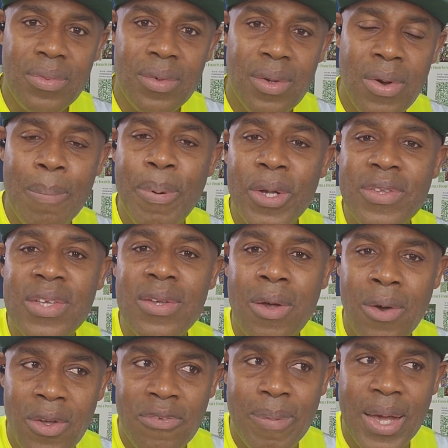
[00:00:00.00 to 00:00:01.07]
reporting
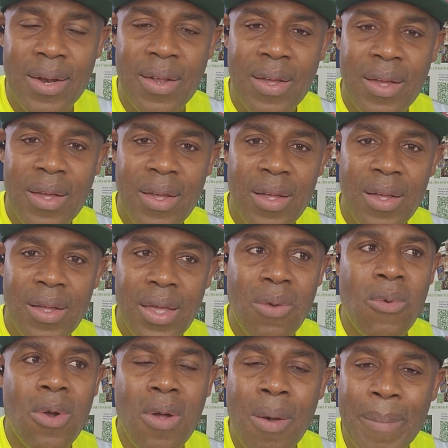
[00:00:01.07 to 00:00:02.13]
your husband, it
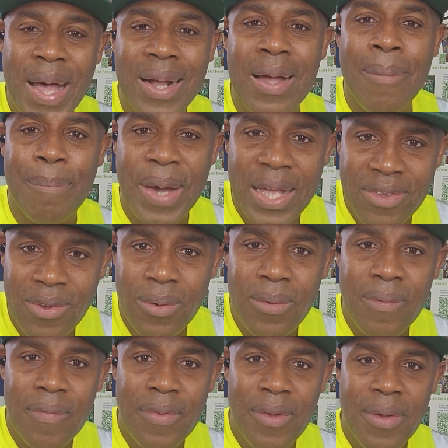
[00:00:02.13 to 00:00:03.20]
will come back and bite you,
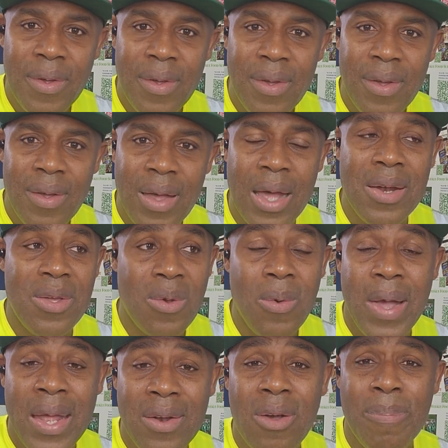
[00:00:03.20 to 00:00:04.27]
and
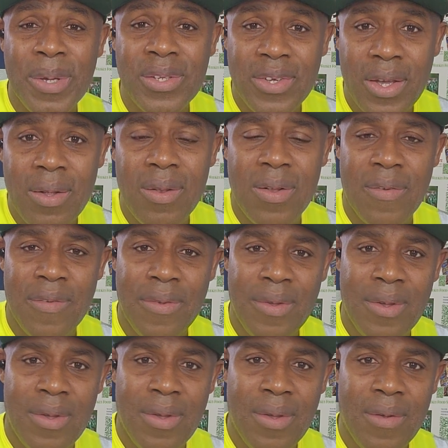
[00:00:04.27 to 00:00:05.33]
you end up in jail.
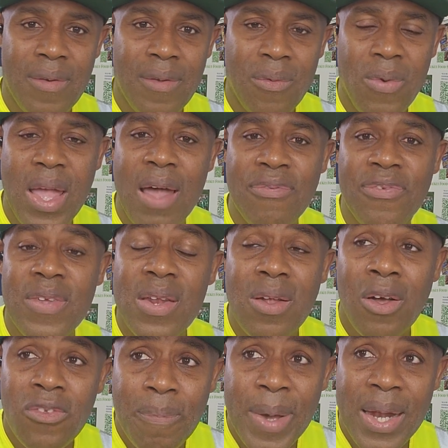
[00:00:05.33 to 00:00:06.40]
We have seen
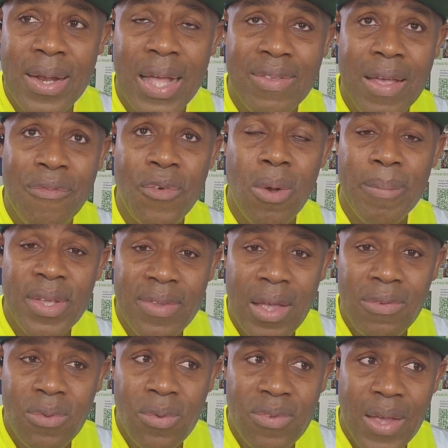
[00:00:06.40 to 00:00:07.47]
husbands that have
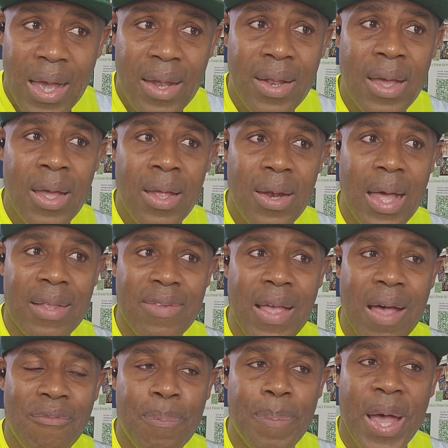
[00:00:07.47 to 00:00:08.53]
committed suicide, that
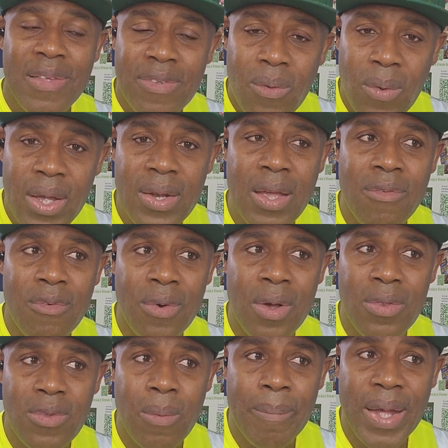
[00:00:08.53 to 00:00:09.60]
have passed away, they've
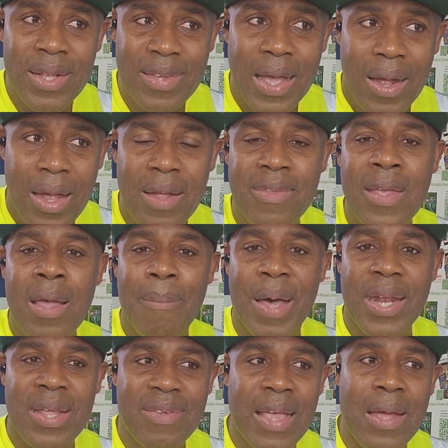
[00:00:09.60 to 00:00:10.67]
run to mental health.
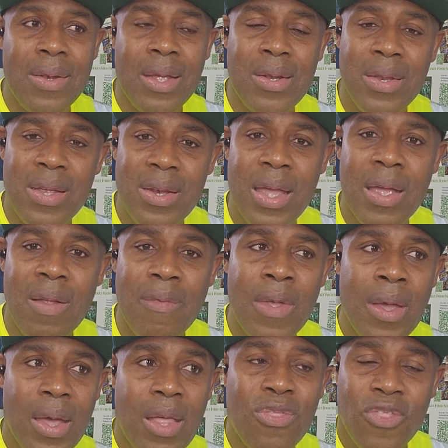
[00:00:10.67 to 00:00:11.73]
By the time they did
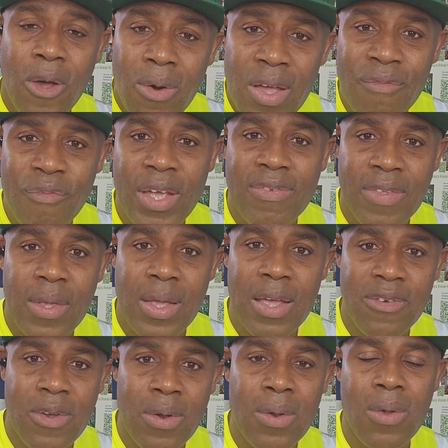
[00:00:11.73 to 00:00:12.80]
a thorough
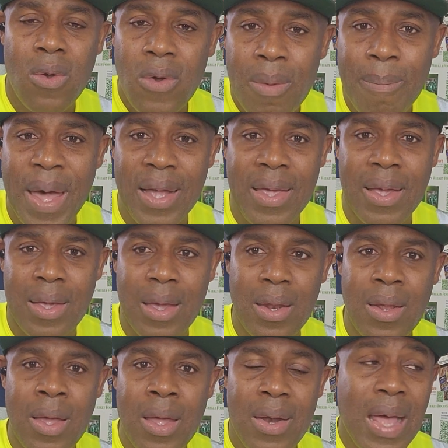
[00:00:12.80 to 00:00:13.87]
investigation, going back
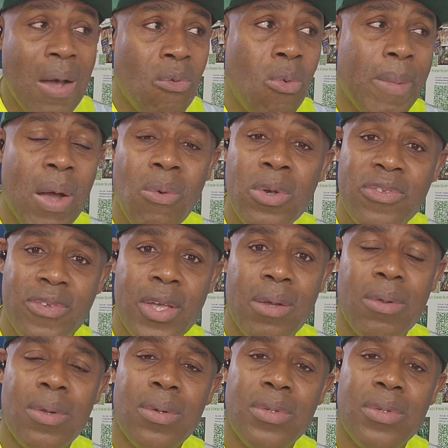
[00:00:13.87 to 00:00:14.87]
again, that woman was jailed.